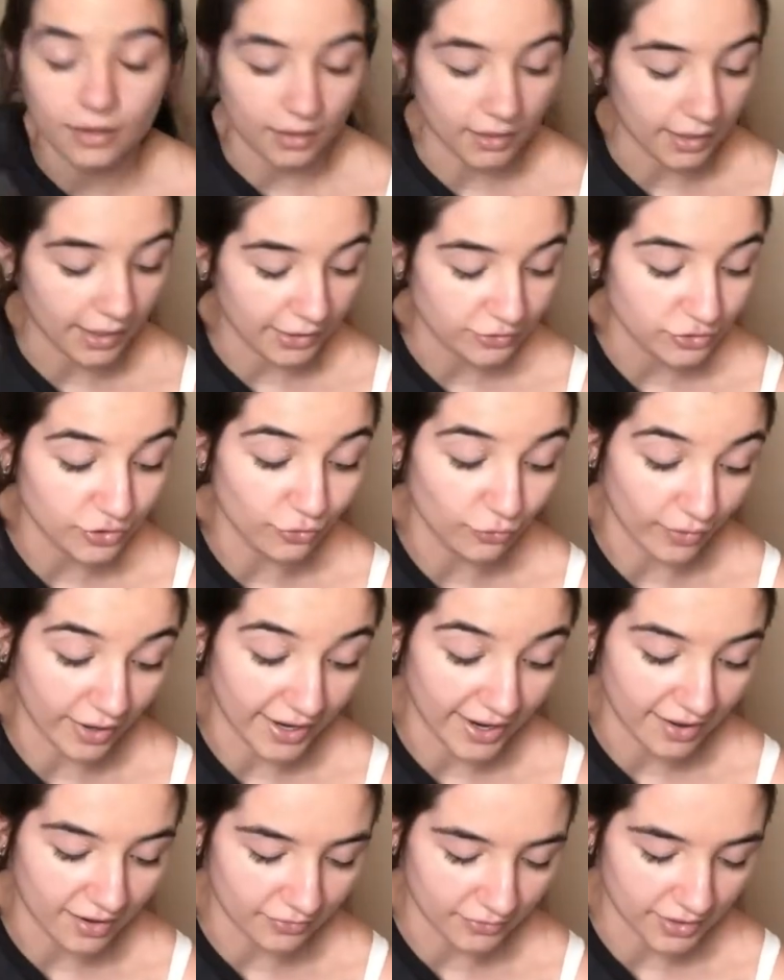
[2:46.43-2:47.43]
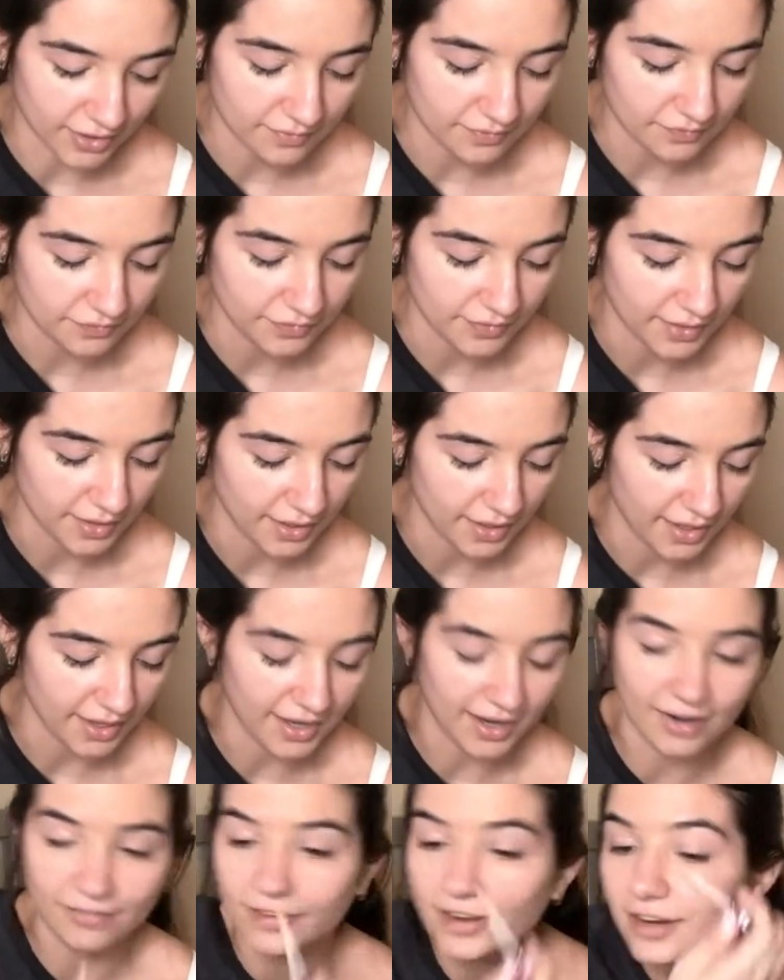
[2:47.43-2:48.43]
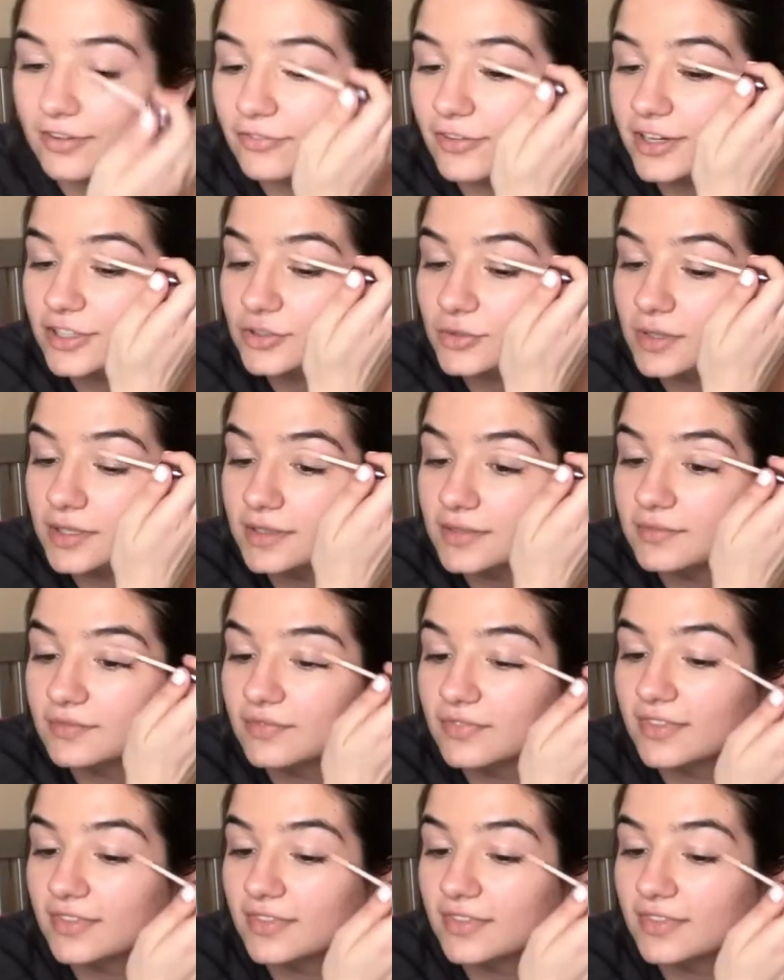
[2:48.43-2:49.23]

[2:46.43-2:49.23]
and actually ran out of it, and now I've got a fresh one,